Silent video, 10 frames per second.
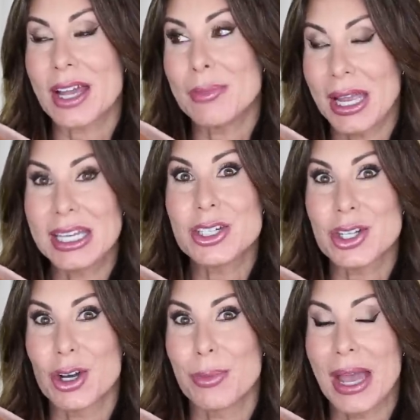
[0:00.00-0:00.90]
I may need
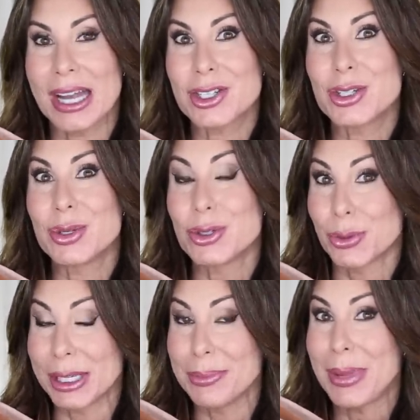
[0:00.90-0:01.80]
to go back to
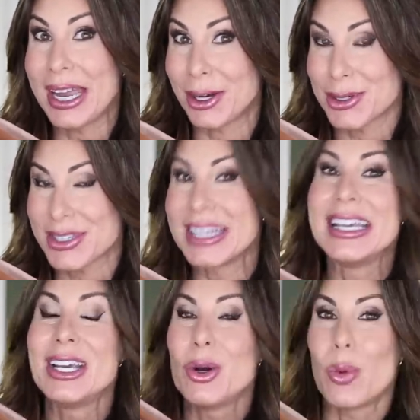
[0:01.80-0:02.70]
Dream Pairs
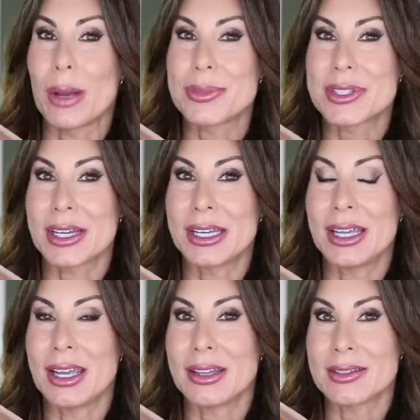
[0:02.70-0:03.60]

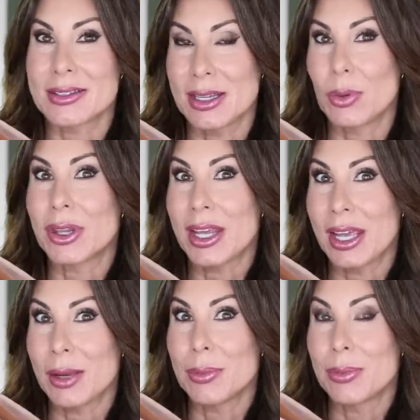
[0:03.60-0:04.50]
website and see what
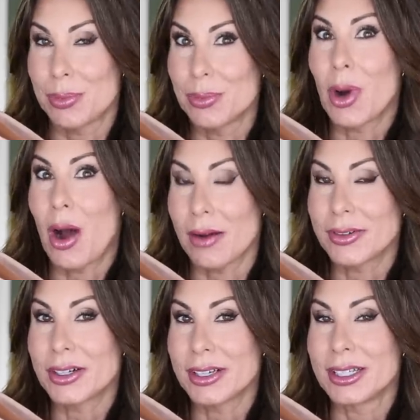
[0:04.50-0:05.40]
they
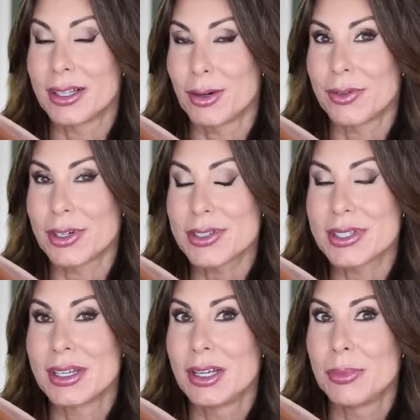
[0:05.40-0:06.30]
offer in
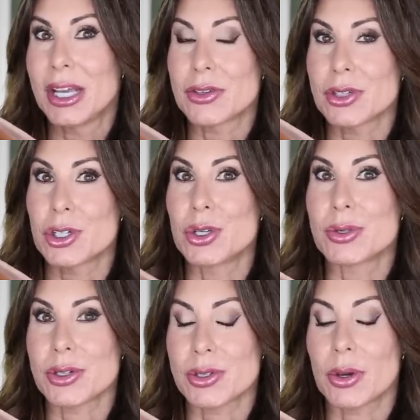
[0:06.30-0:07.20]
loafers because their
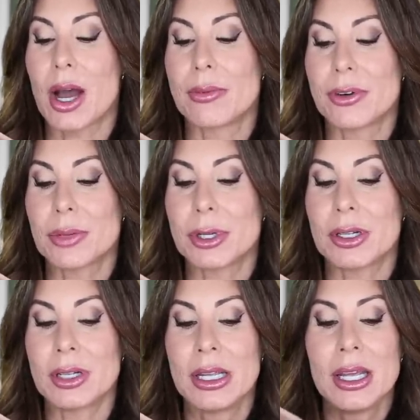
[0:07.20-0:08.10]
shoes are so
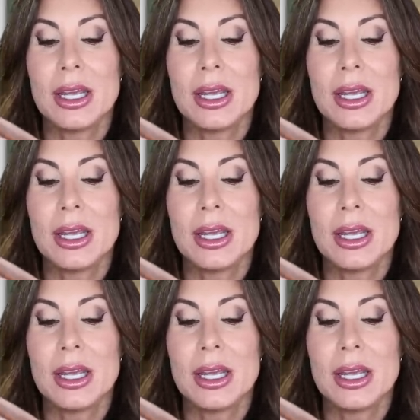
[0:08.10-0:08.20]
comfortable.